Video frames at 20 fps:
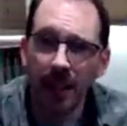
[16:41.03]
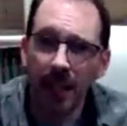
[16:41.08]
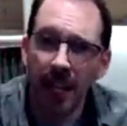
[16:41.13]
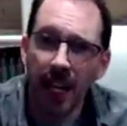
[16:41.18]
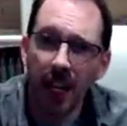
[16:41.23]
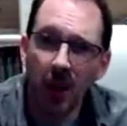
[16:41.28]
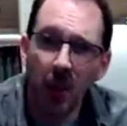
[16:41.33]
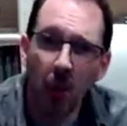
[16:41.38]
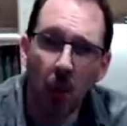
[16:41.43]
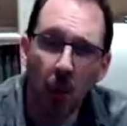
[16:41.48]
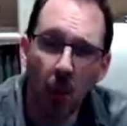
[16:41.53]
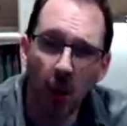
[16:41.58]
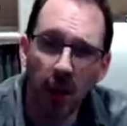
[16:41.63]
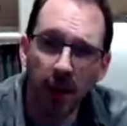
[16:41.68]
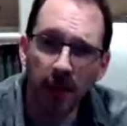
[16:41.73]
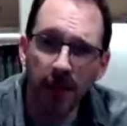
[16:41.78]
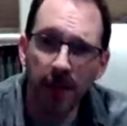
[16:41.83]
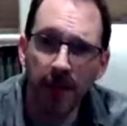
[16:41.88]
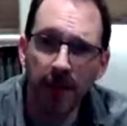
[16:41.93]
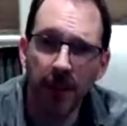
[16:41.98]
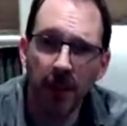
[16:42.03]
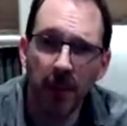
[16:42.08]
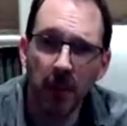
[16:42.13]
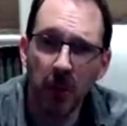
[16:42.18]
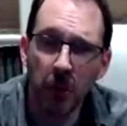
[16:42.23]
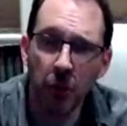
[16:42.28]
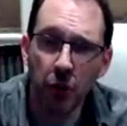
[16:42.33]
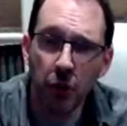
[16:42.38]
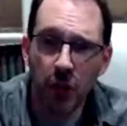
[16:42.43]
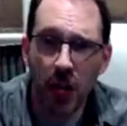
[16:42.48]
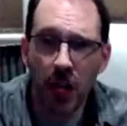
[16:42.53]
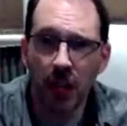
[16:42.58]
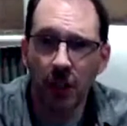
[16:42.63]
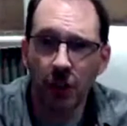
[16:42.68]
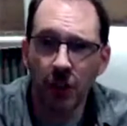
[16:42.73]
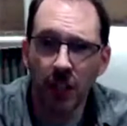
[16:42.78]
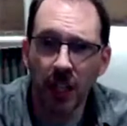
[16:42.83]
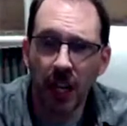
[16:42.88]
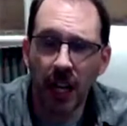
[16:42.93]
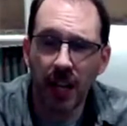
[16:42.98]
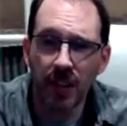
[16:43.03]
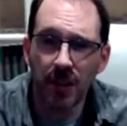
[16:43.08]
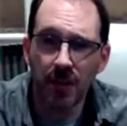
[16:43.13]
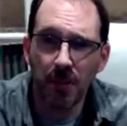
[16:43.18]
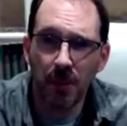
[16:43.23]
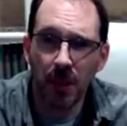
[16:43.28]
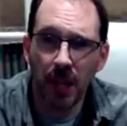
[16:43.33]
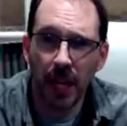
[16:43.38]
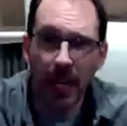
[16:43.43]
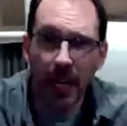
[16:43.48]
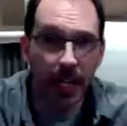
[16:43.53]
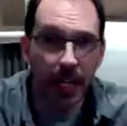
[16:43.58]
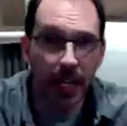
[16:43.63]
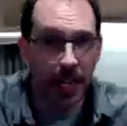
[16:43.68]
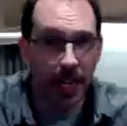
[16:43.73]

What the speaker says: And one of the most challenging kinds of playing,